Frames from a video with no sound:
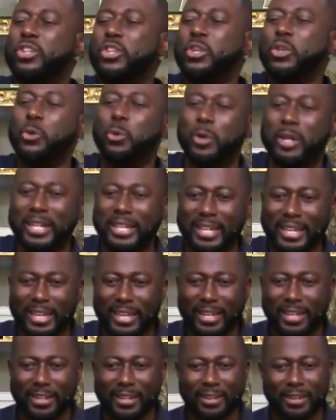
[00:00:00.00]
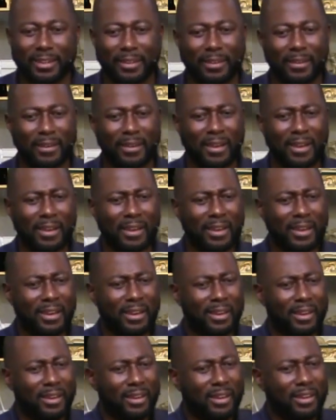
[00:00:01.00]
you again.
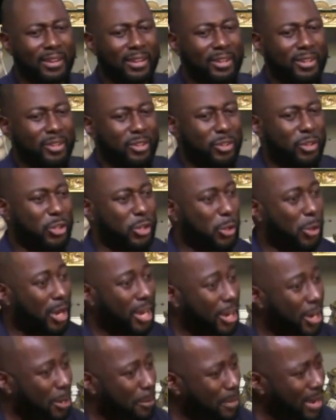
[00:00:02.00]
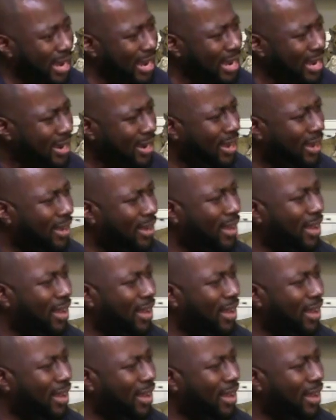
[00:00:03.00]
Do you hear me?